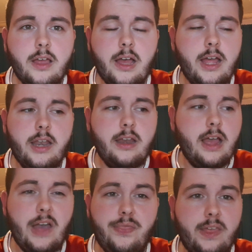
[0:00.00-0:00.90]
And
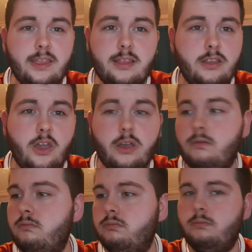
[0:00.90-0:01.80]
I think
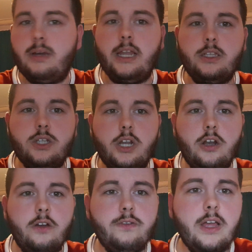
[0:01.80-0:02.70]
my light's
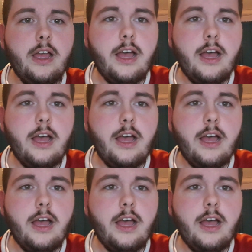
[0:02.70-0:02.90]
turning off.